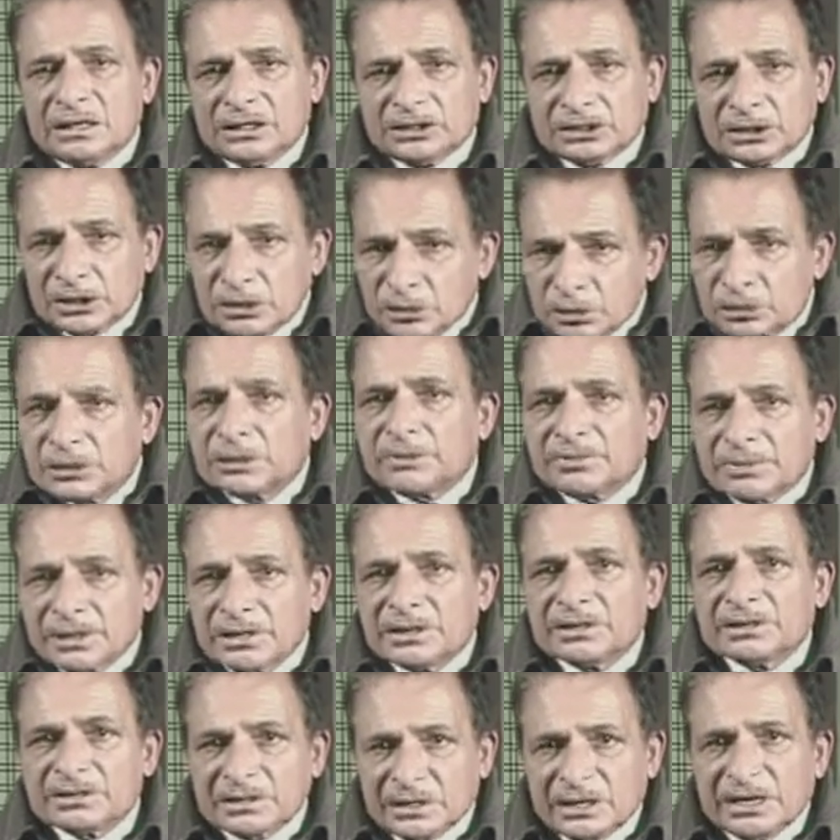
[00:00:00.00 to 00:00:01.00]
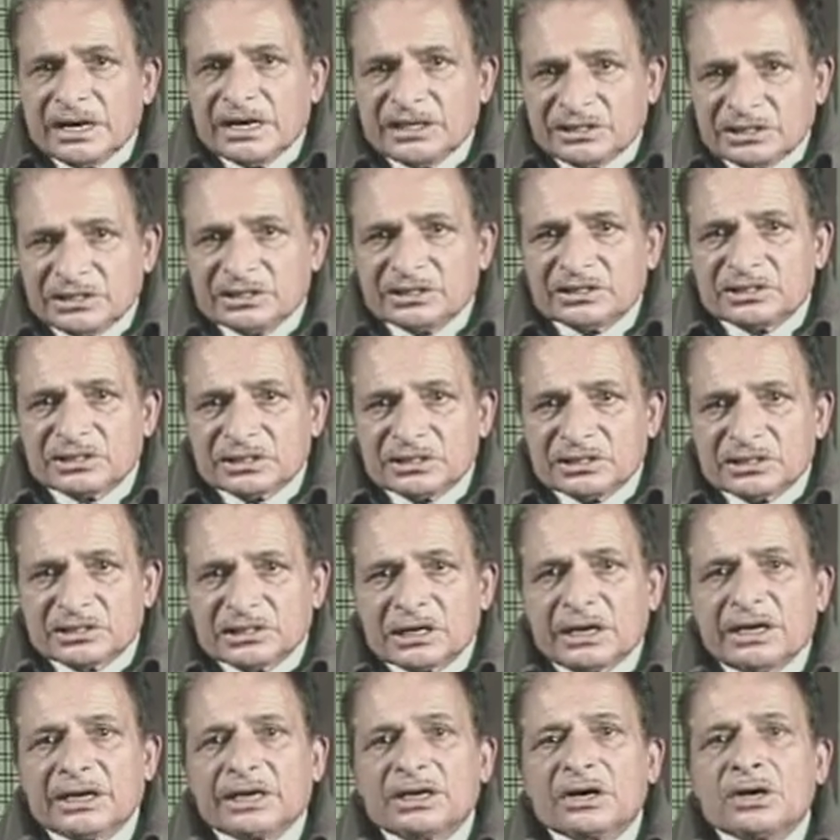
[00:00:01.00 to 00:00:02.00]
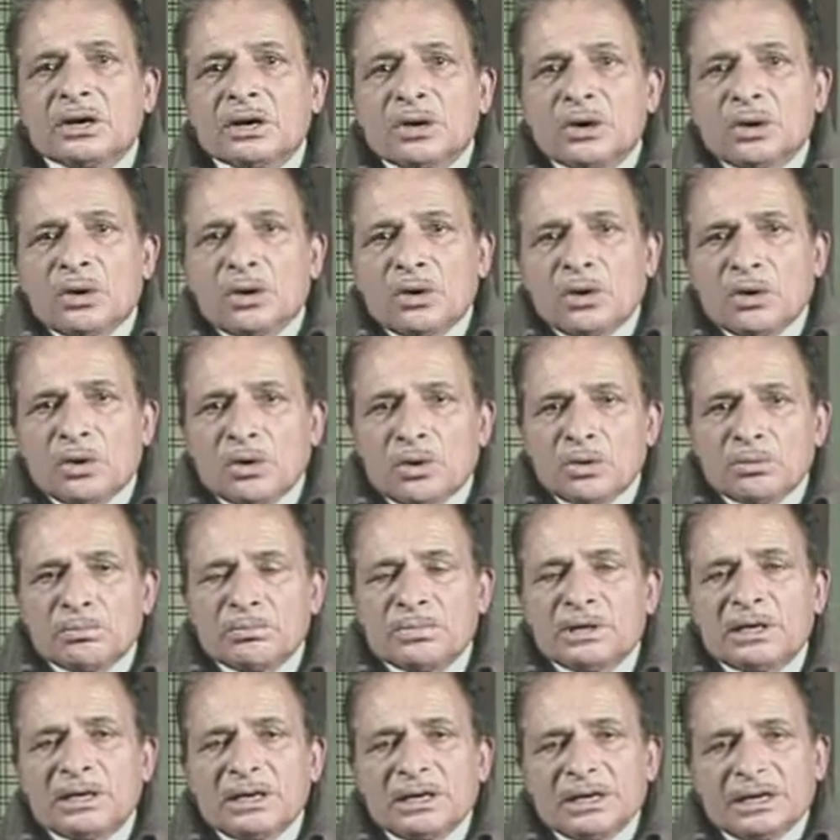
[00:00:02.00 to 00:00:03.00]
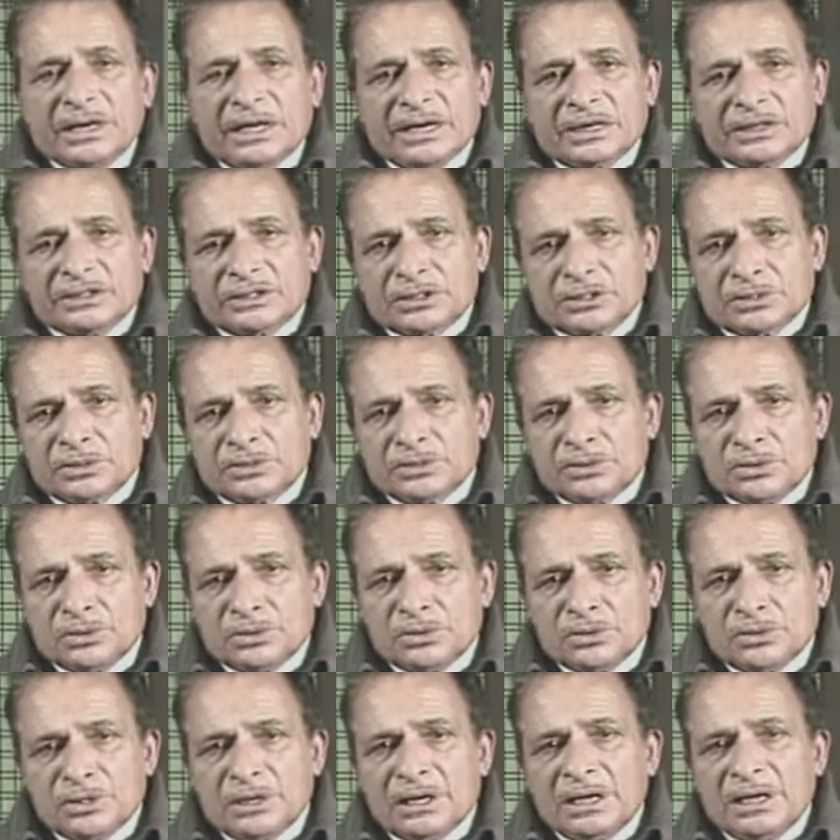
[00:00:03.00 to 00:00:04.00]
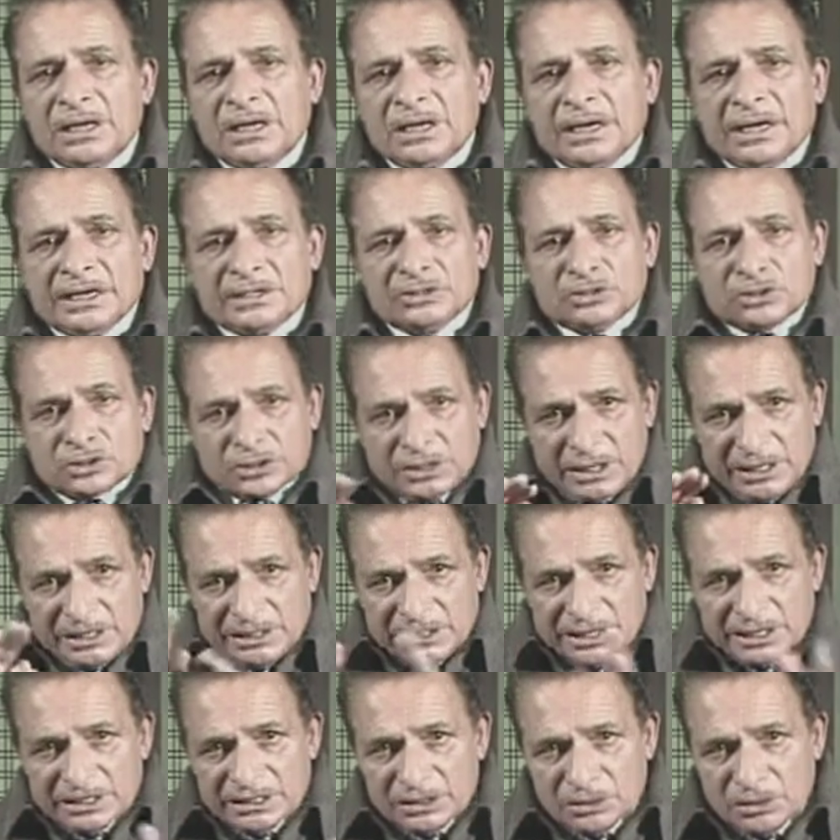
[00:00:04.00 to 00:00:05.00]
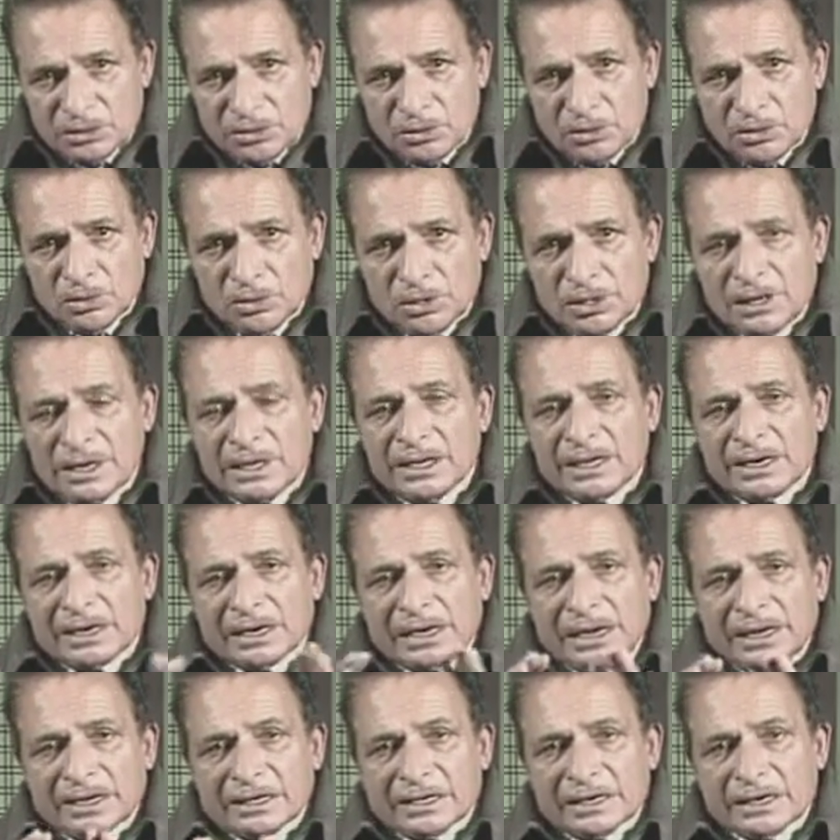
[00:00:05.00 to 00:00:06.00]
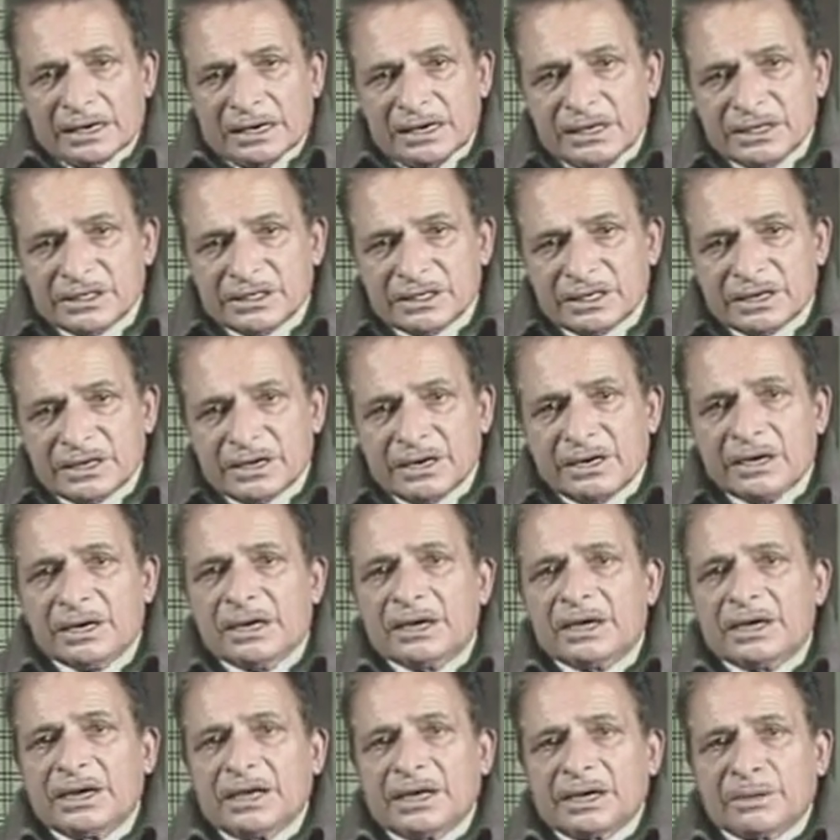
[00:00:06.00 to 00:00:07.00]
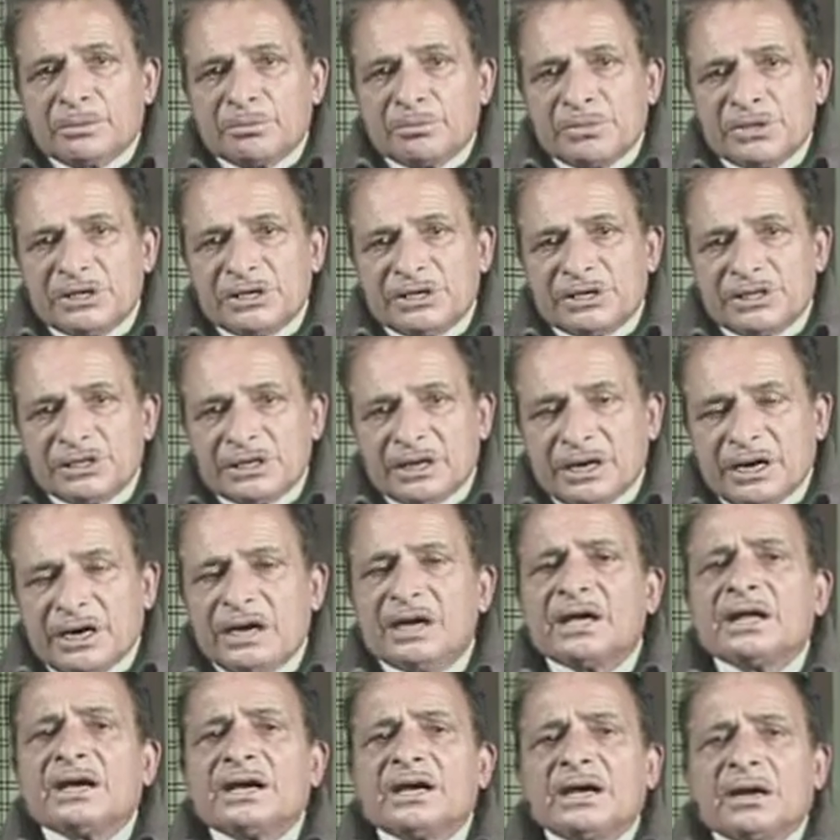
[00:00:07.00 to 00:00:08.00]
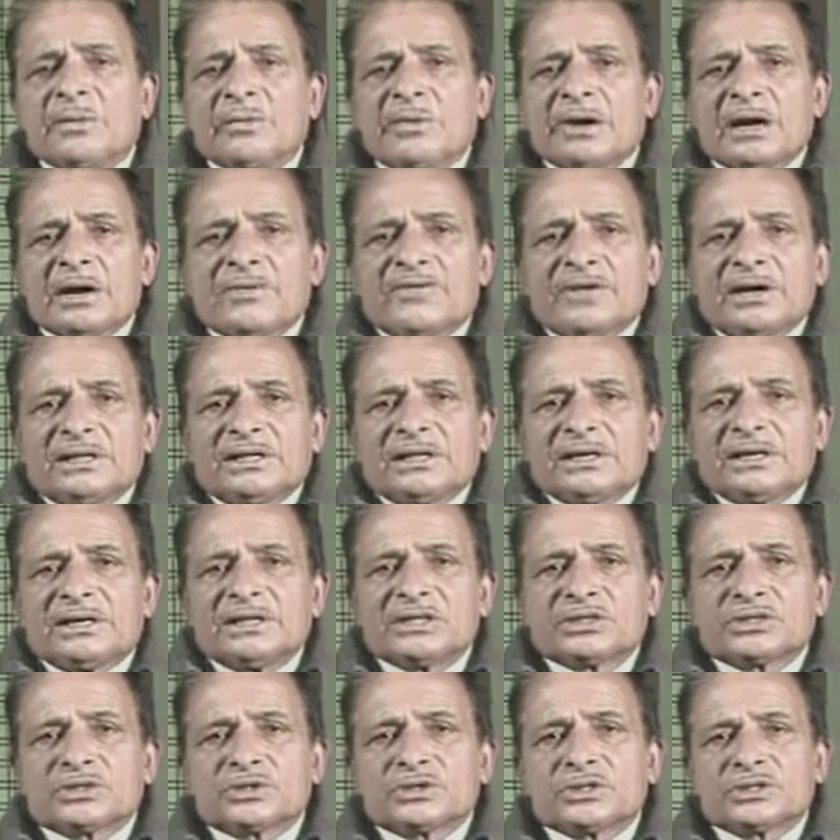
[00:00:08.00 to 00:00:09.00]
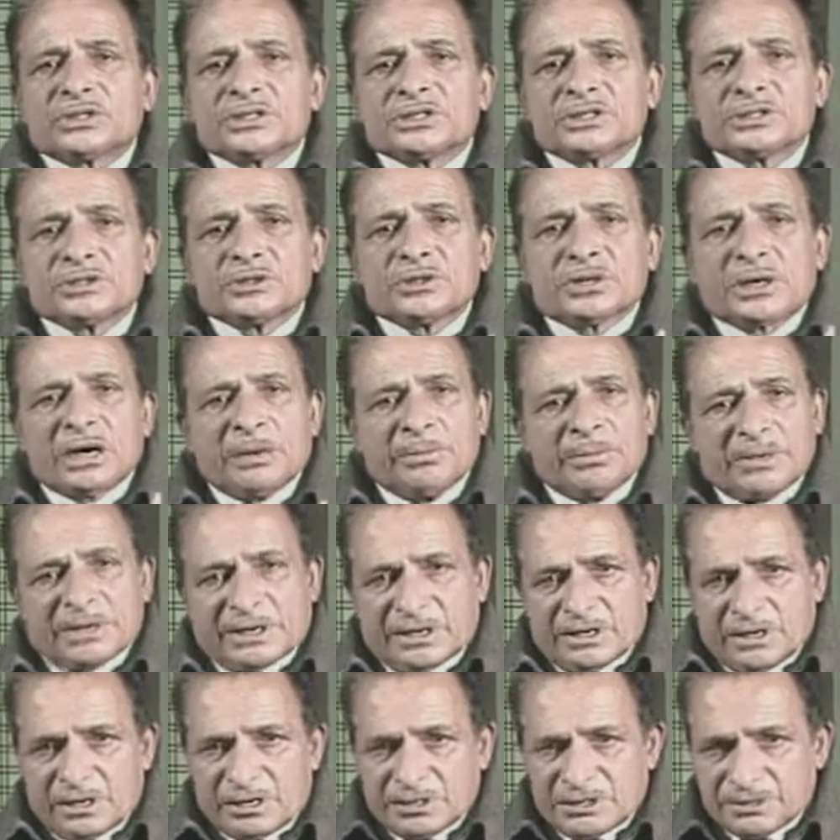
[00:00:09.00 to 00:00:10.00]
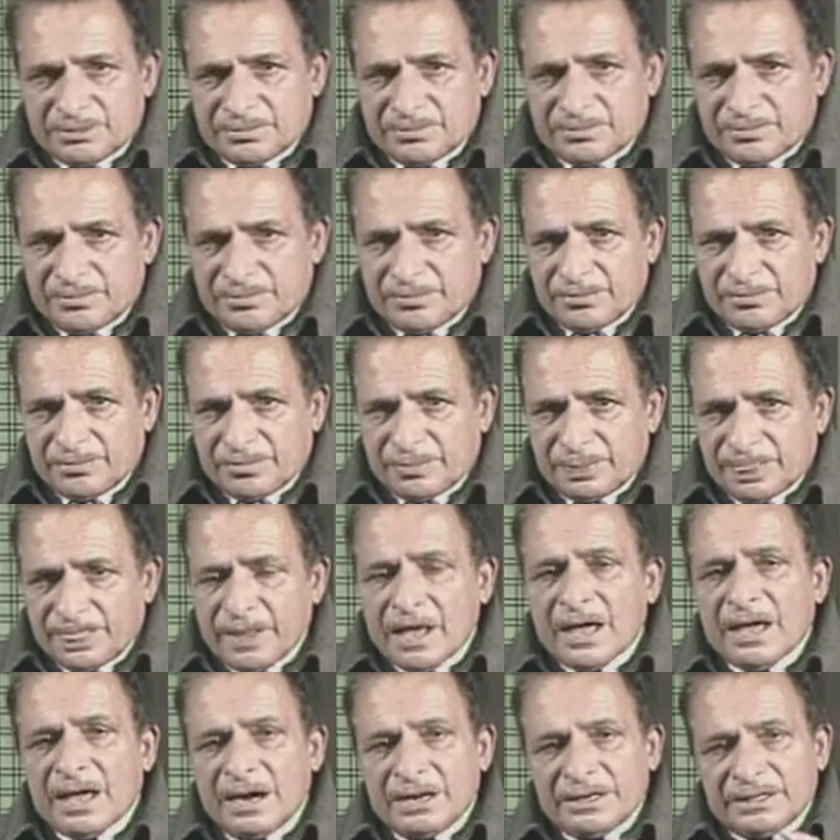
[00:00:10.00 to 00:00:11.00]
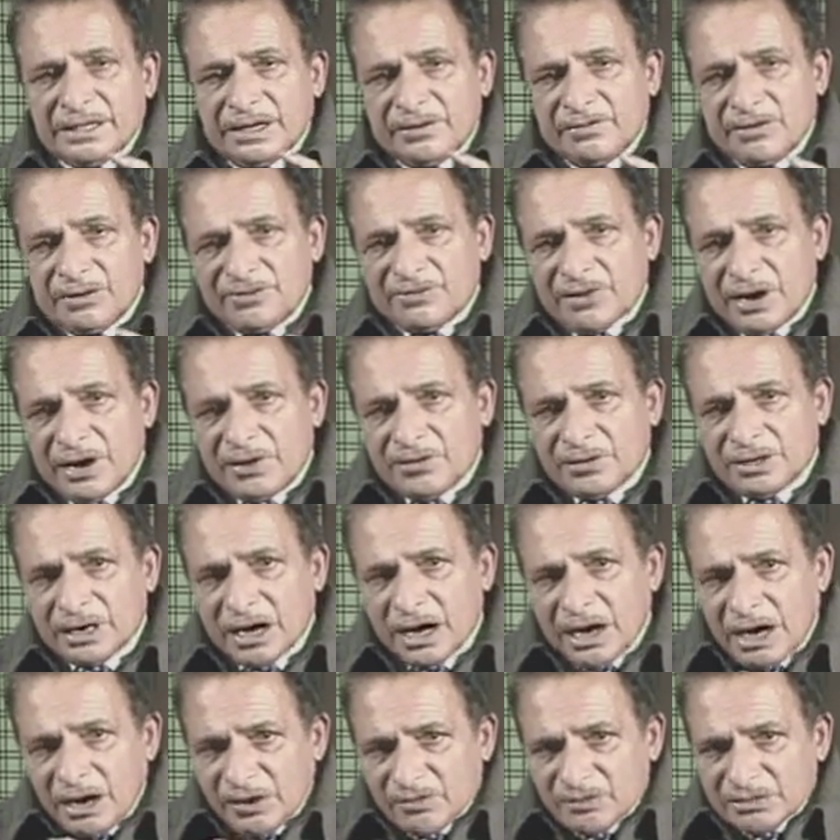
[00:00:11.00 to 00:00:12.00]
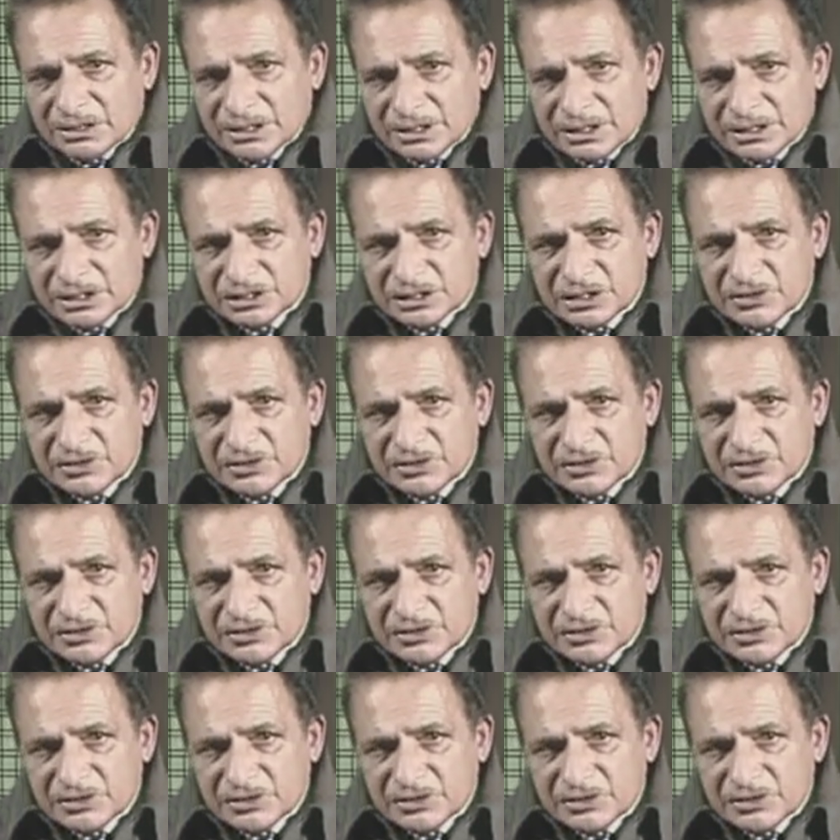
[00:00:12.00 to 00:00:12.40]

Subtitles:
through different agencies like home, like school, like society as a whole, like religion, like media, number of other institutions you come across. And then we found how these